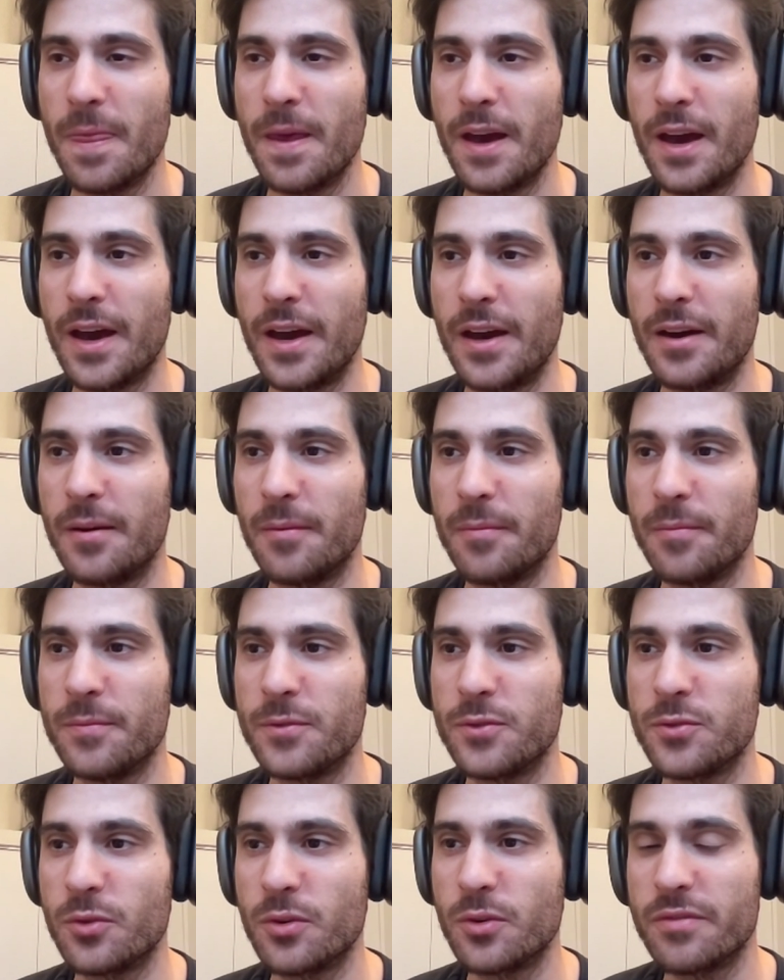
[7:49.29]

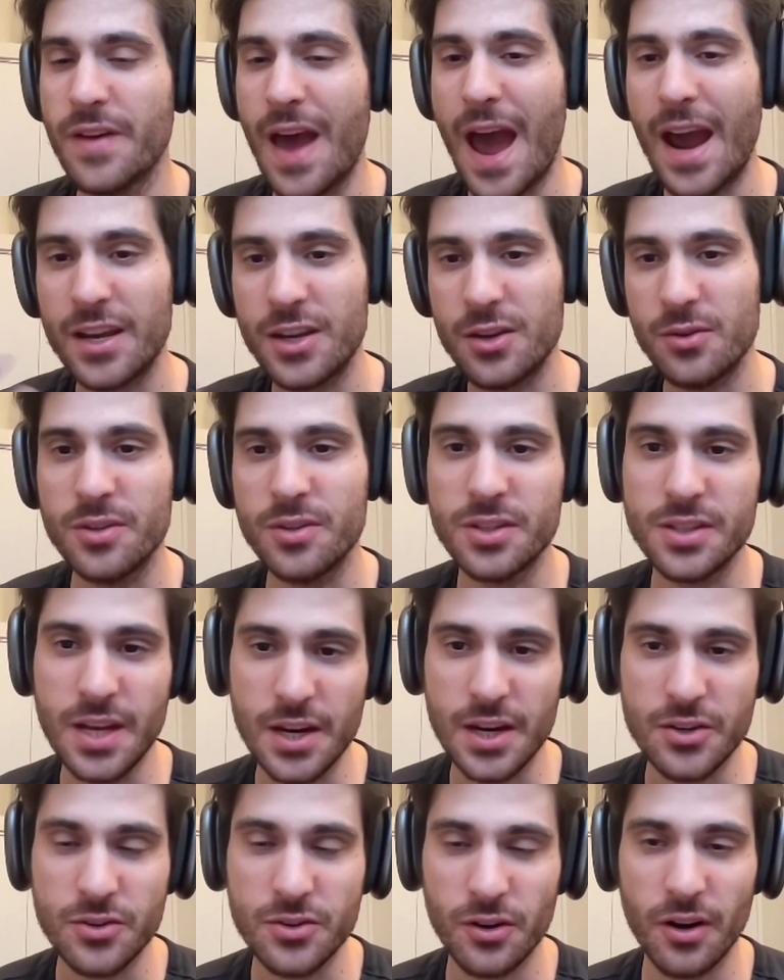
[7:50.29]
um, sort of vacuous
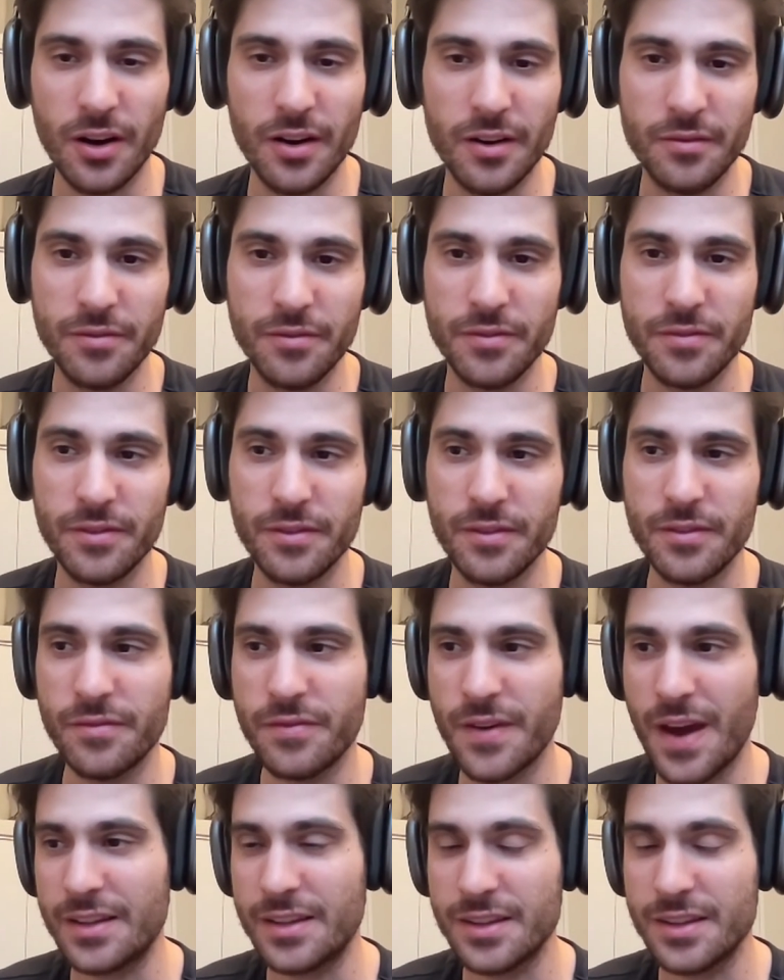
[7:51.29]
nature of the
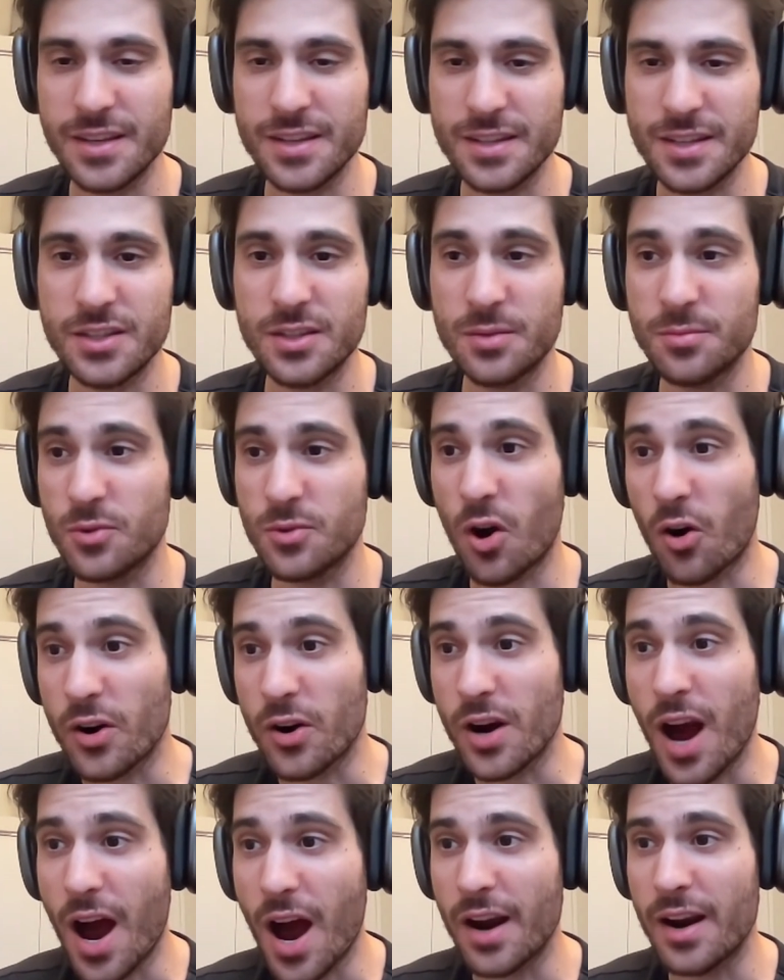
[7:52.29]
fact that these systems are
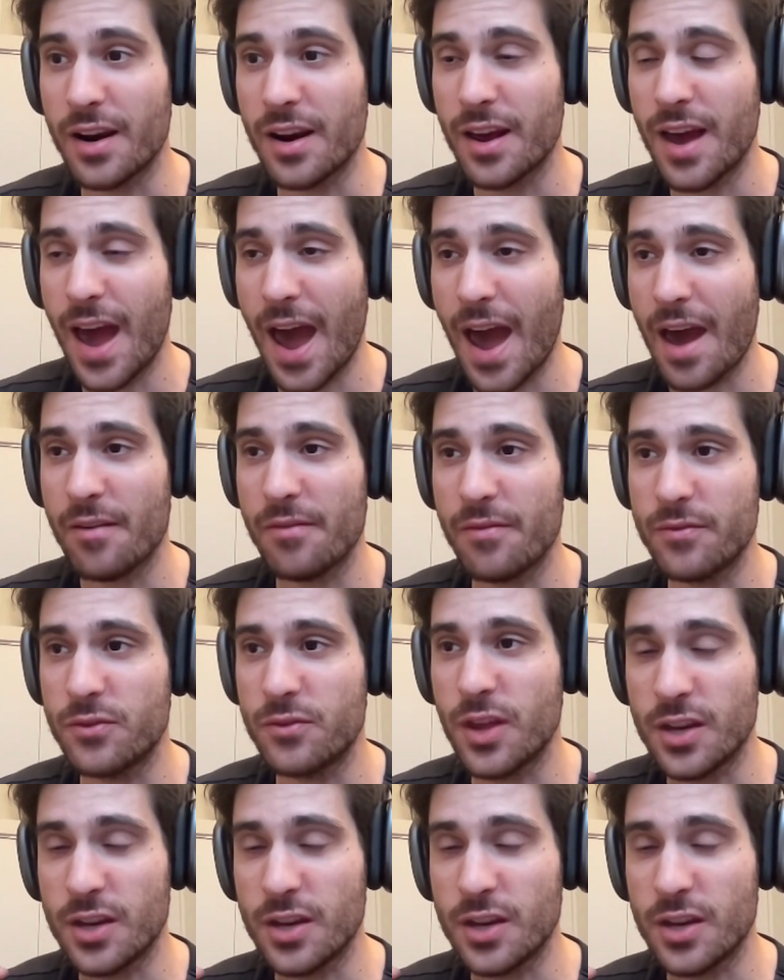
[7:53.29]
not Have,